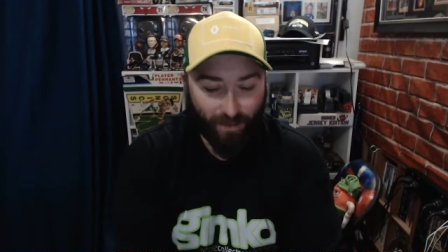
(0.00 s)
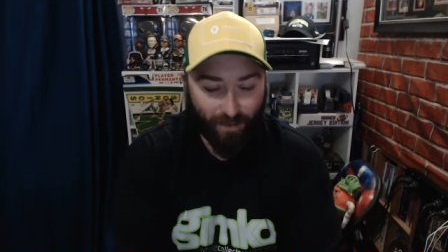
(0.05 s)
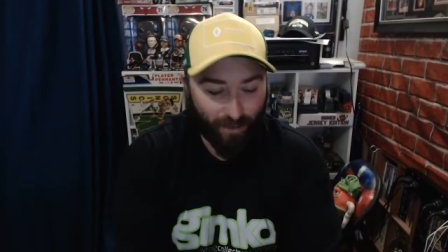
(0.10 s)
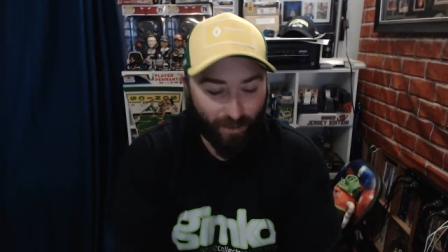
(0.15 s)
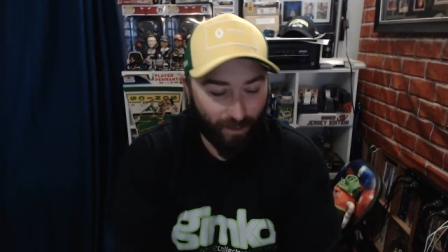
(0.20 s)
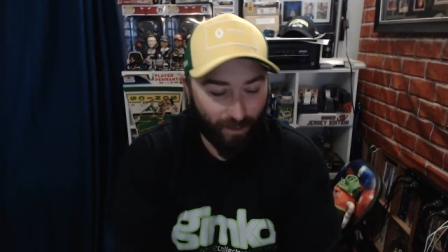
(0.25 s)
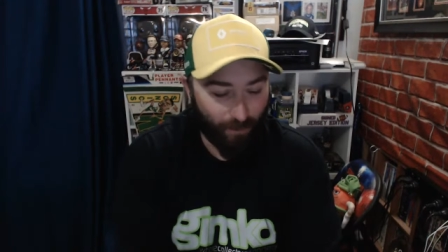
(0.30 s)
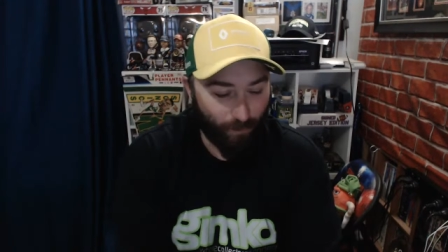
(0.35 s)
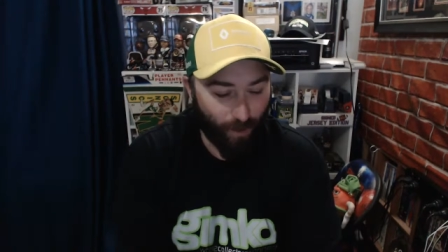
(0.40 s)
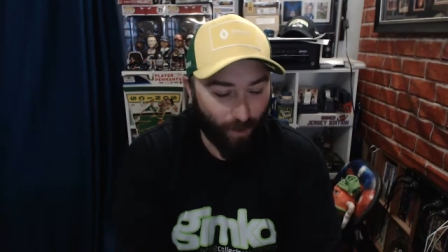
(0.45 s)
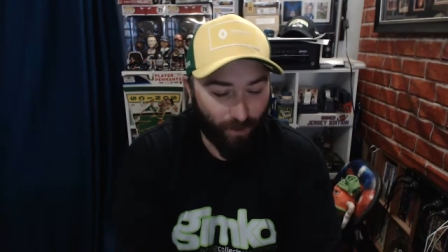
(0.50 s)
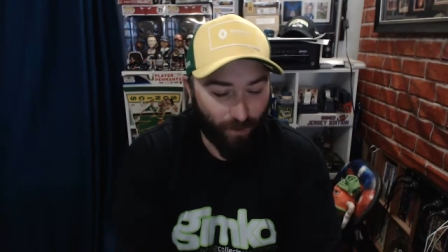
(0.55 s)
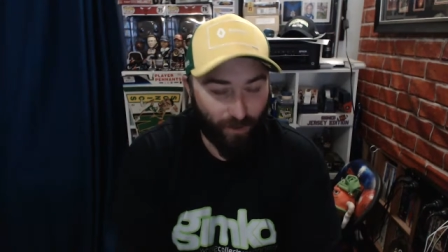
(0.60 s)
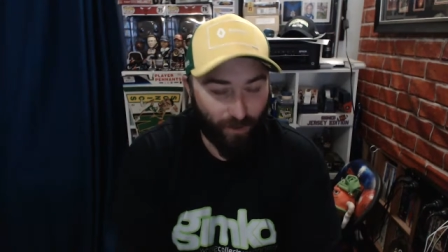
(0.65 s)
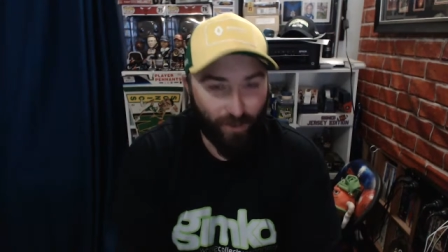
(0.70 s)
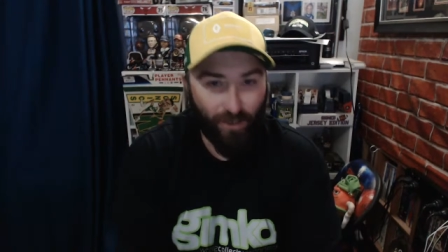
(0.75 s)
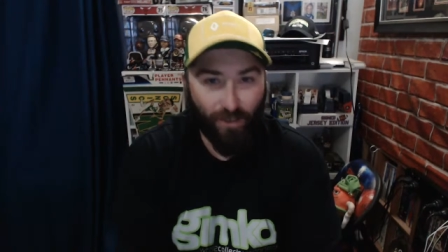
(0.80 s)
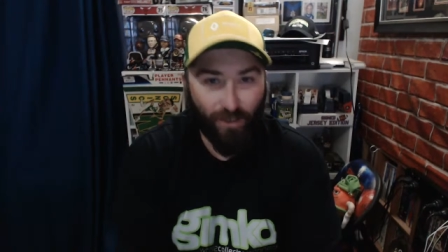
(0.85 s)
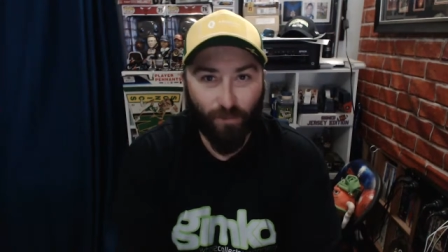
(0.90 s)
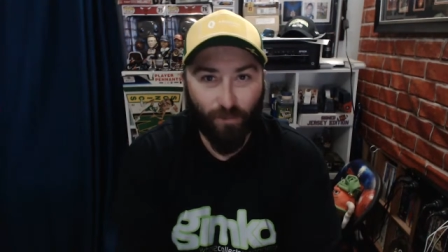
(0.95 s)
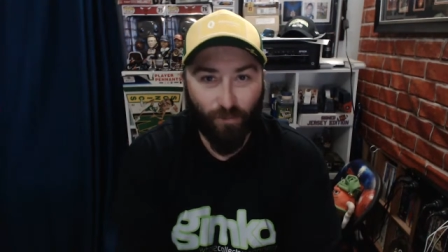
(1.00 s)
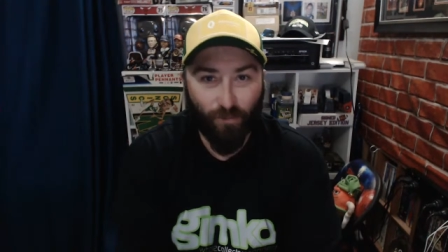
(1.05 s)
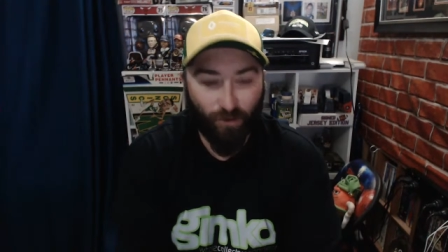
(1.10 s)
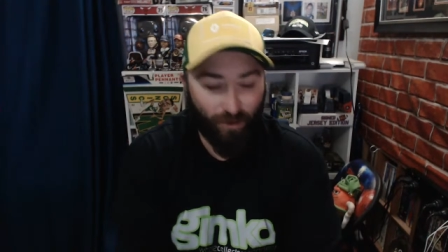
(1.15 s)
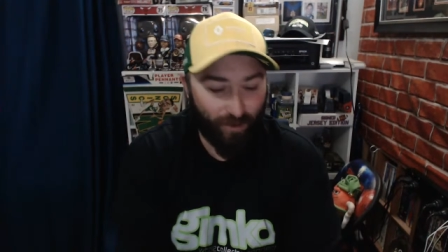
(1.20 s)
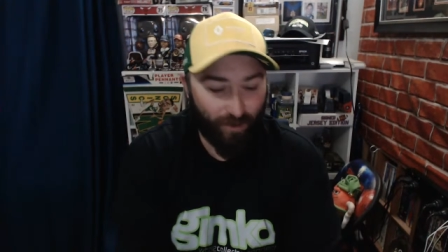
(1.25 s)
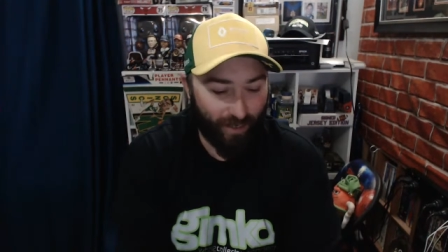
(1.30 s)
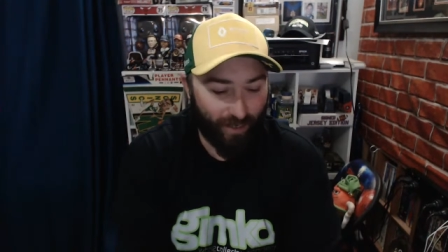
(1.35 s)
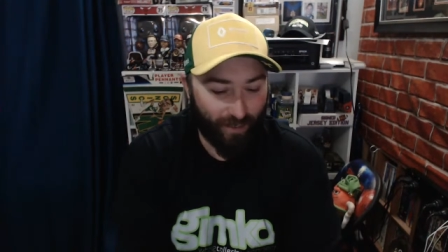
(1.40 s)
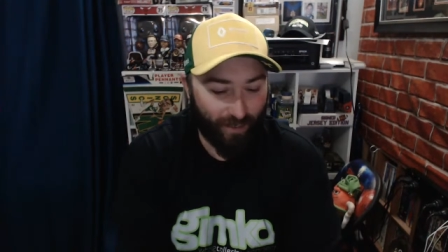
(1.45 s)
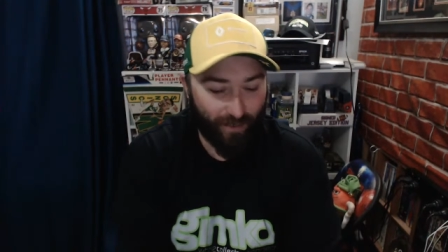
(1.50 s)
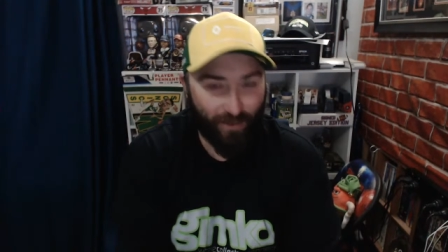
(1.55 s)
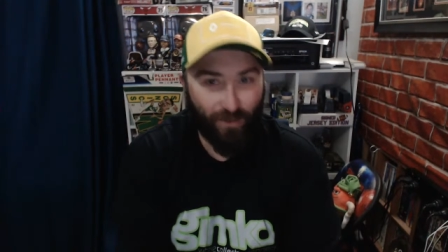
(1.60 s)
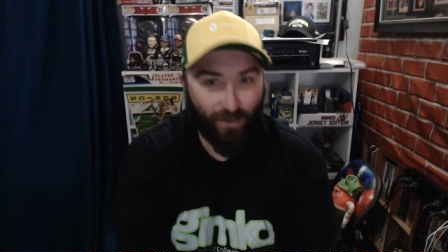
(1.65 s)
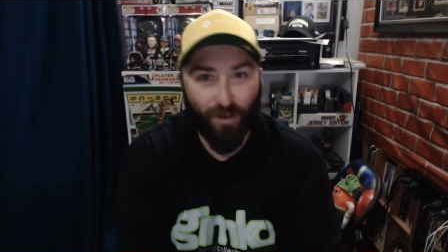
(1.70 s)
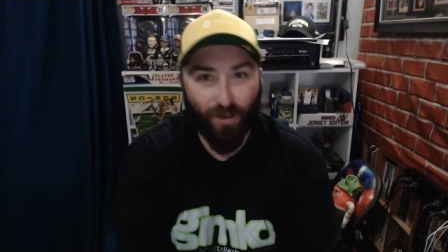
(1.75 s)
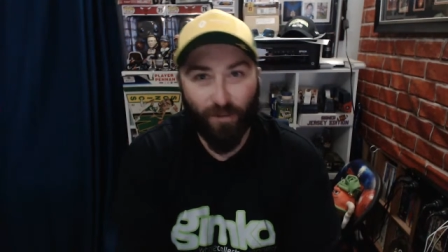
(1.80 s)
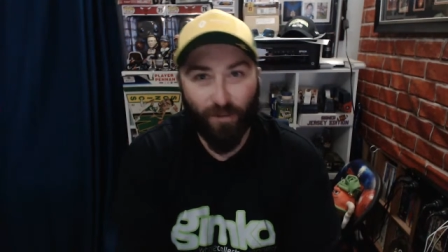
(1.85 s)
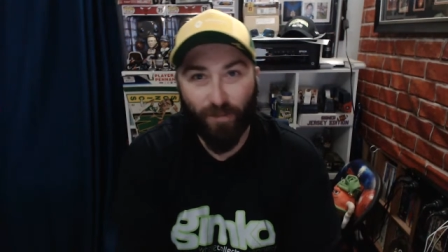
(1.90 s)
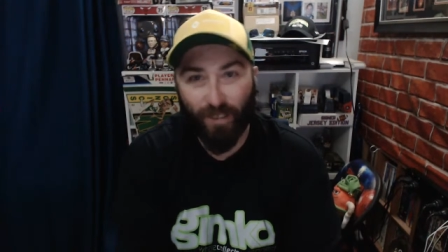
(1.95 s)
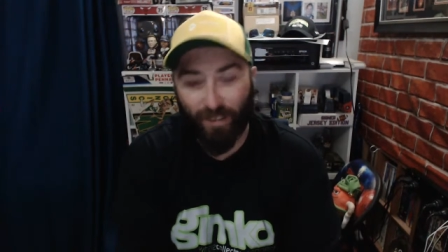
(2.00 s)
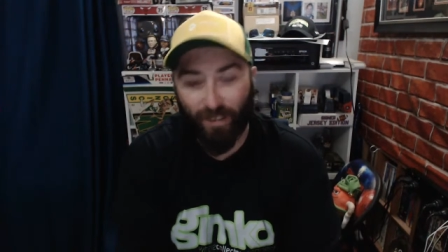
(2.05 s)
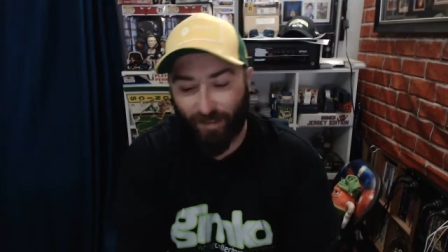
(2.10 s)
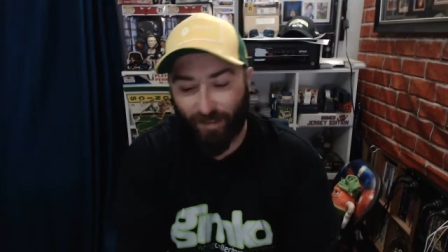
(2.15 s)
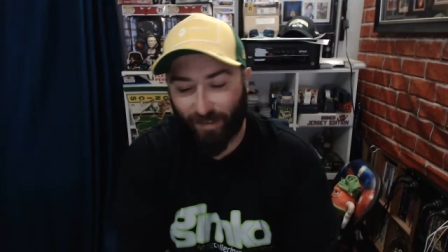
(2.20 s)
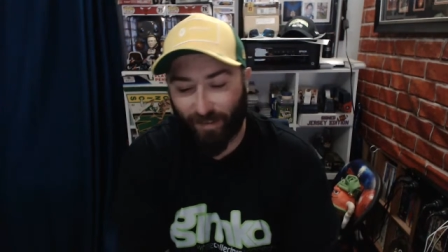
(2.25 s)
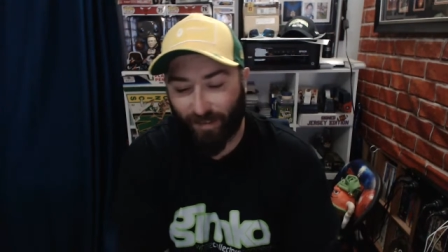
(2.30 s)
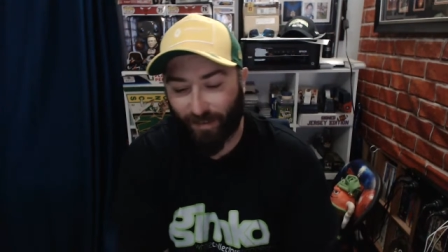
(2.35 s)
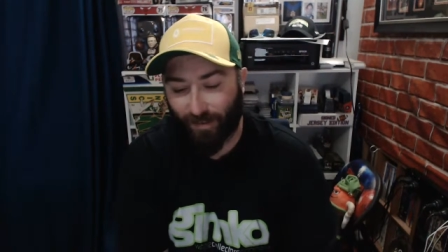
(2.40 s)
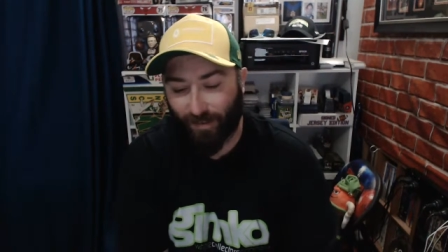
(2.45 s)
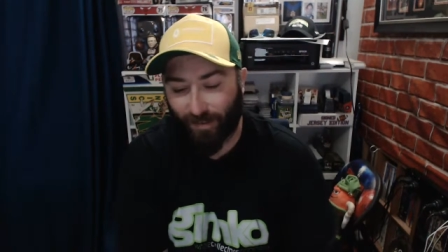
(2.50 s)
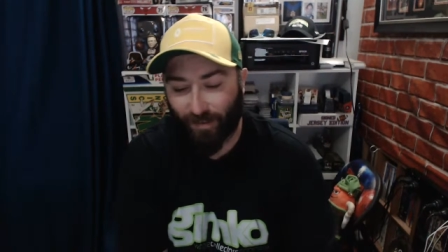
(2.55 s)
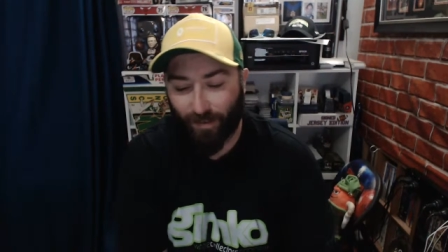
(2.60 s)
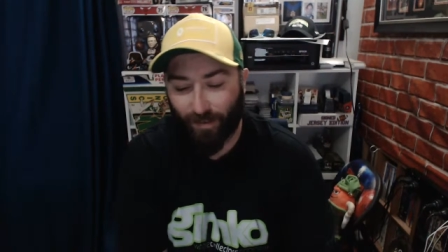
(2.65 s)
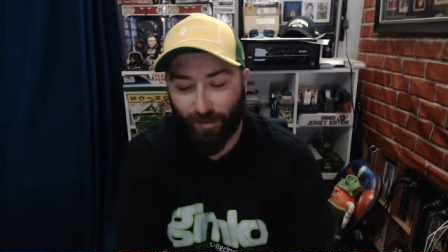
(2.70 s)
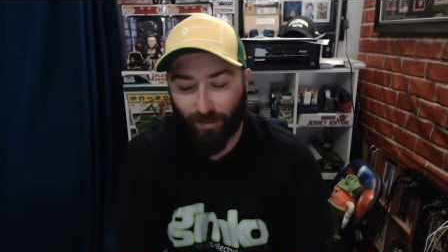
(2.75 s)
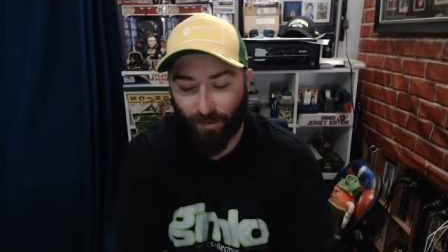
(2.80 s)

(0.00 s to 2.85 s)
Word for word: six boxes, brilliance, dominance.